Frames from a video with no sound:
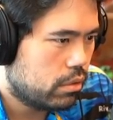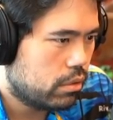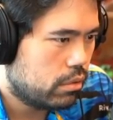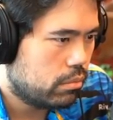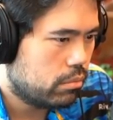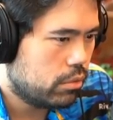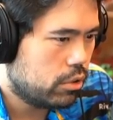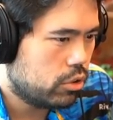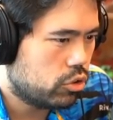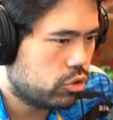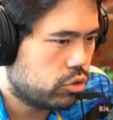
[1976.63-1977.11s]

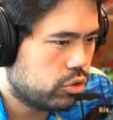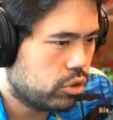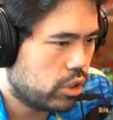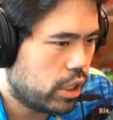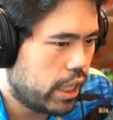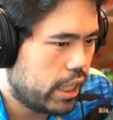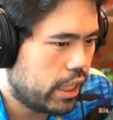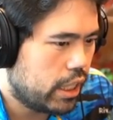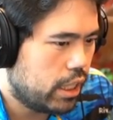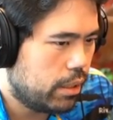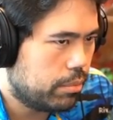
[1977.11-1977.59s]
gonna try
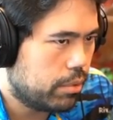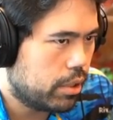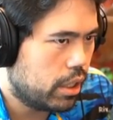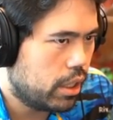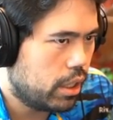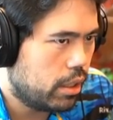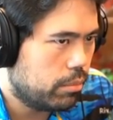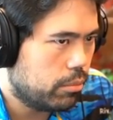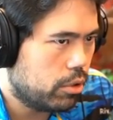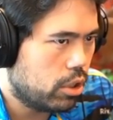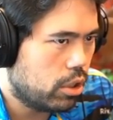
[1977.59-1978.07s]
to keep the
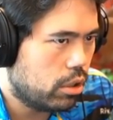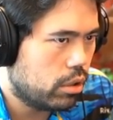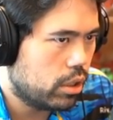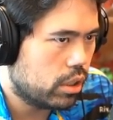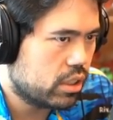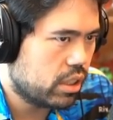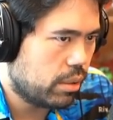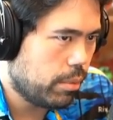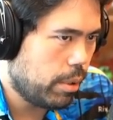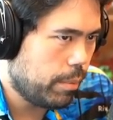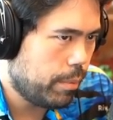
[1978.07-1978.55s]
game going,
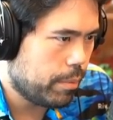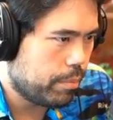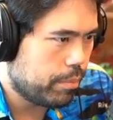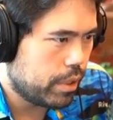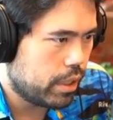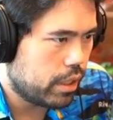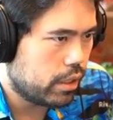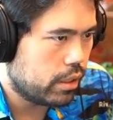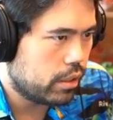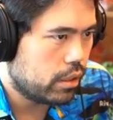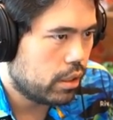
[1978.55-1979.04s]
because I'm up a
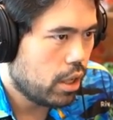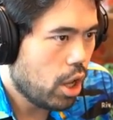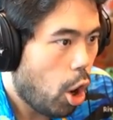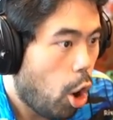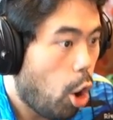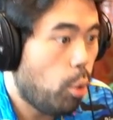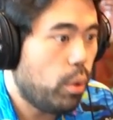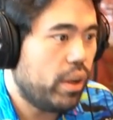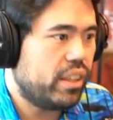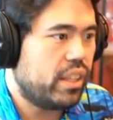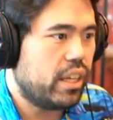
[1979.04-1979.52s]
minute. Oh
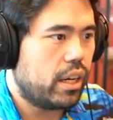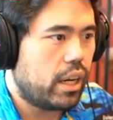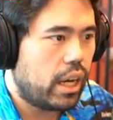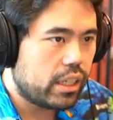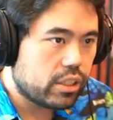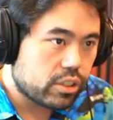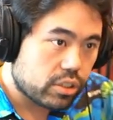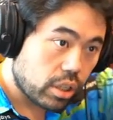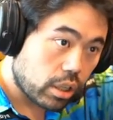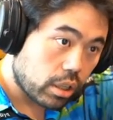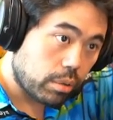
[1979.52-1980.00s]
wait, that I
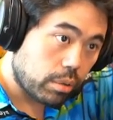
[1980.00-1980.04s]
just hung a